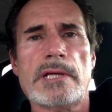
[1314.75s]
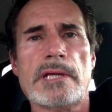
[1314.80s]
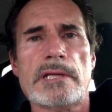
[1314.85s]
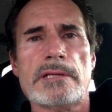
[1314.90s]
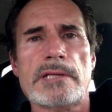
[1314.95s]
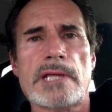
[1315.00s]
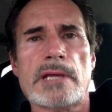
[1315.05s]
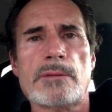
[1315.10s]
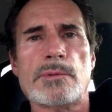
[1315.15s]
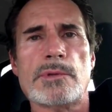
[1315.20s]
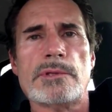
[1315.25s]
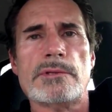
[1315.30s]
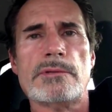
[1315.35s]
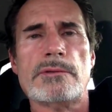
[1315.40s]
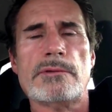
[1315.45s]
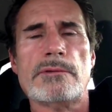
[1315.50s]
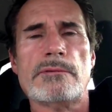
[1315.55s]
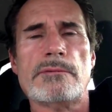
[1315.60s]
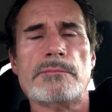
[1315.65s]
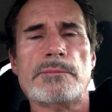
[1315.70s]
and they would
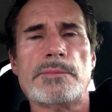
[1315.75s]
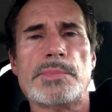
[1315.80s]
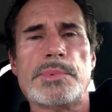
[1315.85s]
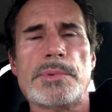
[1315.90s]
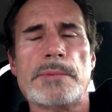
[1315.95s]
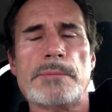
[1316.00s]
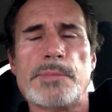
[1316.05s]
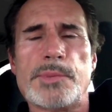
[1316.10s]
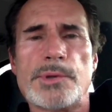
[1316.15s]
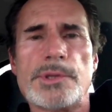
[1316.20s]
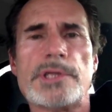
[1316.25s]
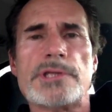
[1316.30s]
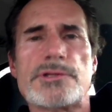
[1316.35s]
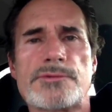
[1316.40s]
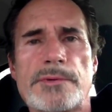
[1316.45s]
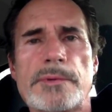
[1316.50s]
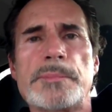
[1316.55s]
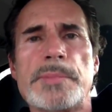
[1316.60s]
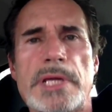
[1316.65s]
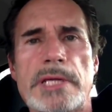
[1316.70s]

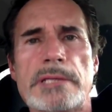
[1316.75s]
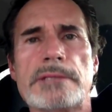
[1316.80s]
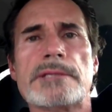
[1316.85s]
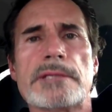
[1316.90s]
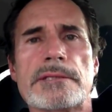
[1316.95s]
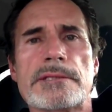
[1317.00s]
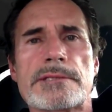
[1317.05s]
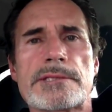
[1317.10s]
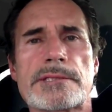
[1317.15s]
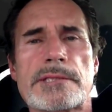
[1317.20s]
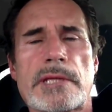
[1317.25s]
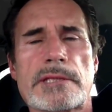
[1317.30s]
preach repentance.